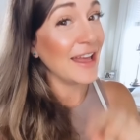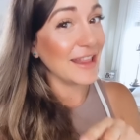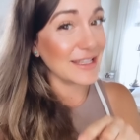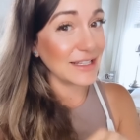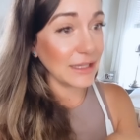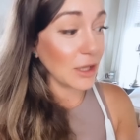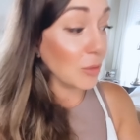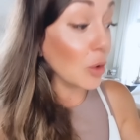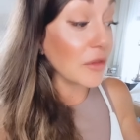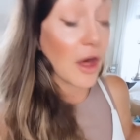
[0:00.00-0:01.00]
that's
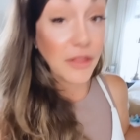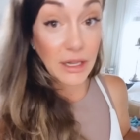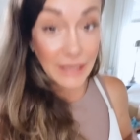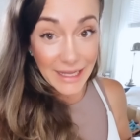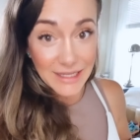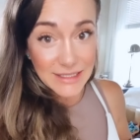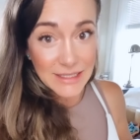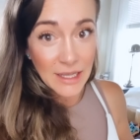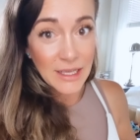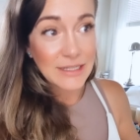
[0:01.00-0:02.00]
clickable with all the
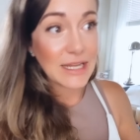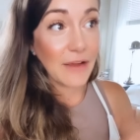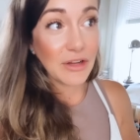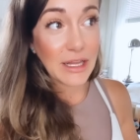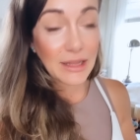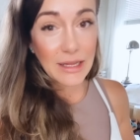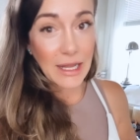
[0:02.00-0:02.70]
links to everything,